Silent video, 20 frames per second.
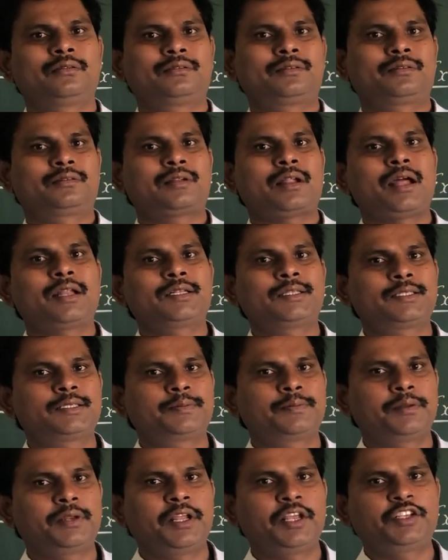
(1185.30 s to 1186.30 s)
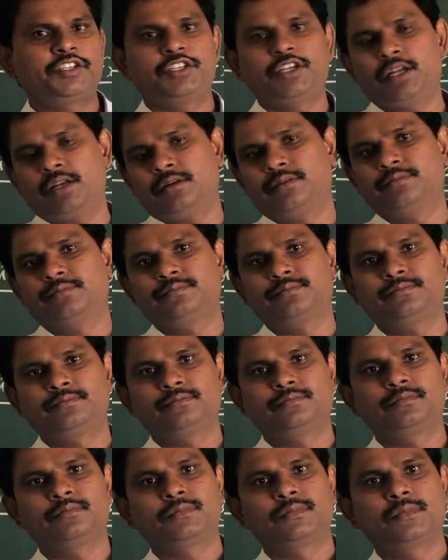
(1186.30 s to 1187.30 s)
Transpiration.
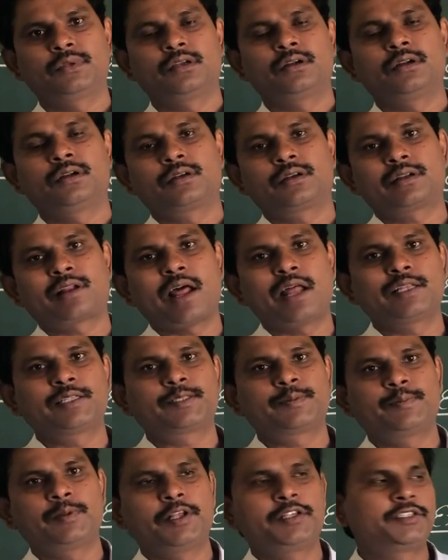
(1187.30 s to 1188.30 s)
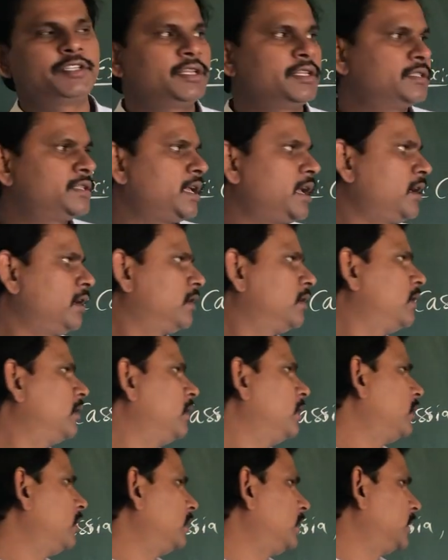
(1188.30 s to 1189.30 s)
Transpiration is a
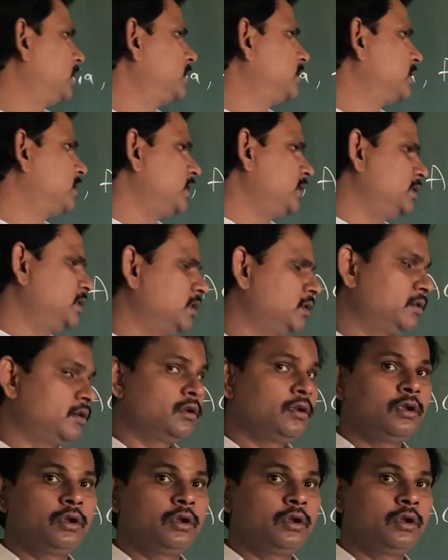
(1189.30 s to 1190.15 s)
excretion.